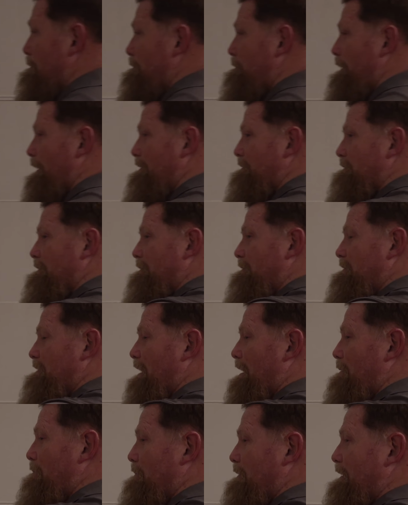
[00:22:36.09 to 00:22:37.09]
Pastor
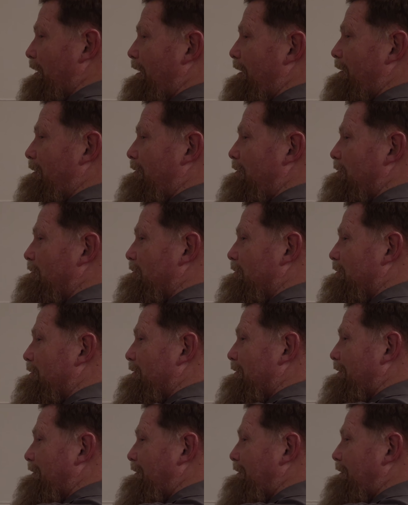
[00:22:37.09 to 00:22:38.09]
John Blair
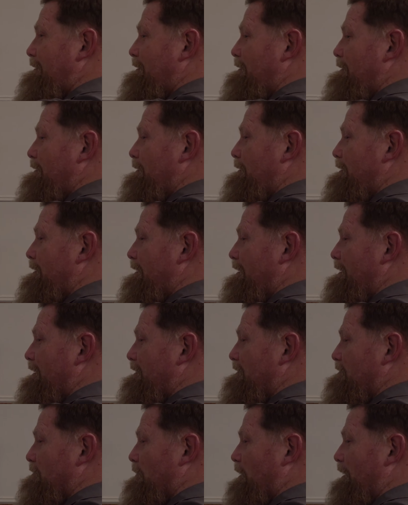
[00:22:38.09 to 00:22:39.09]
and
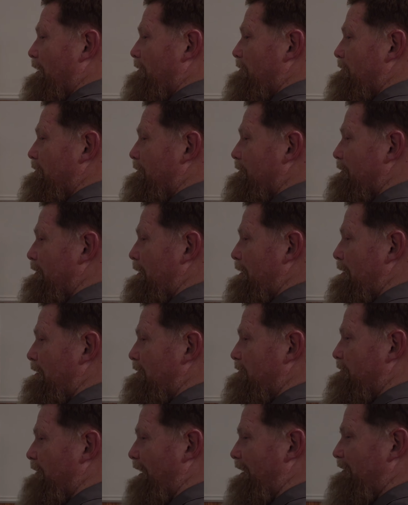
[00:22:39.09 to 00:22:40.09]
his wife
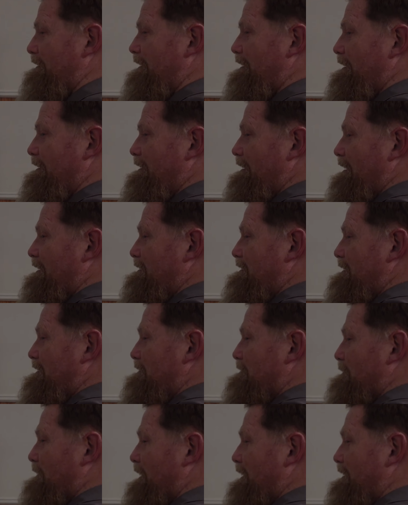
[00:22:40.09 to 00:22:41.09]
founded in
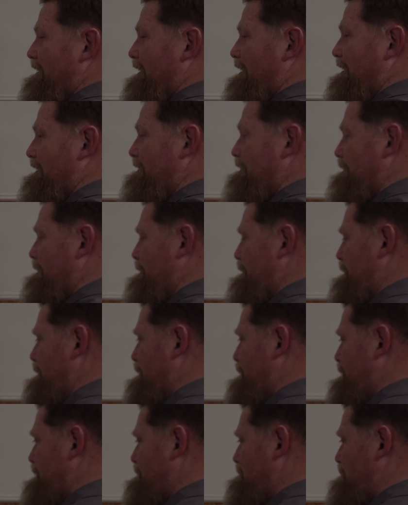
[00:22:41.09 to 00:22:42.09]
1929,
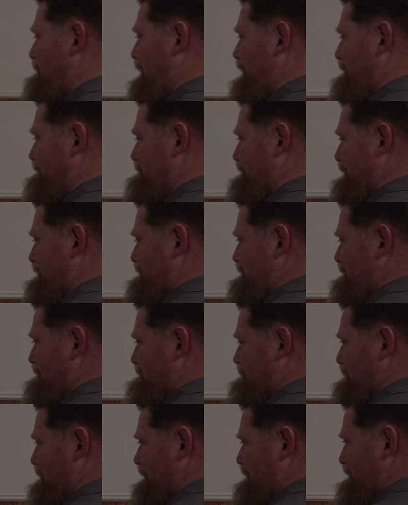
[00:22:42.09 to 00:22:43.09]
May of
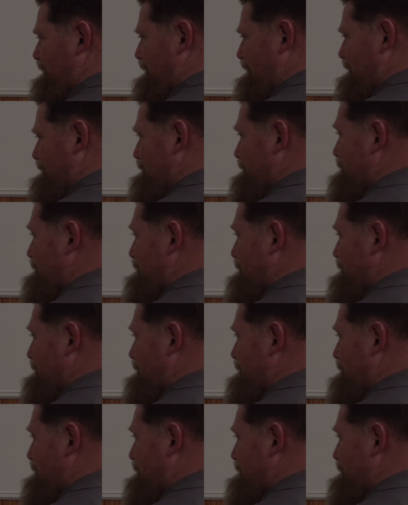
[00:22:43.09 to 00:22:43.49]
1929.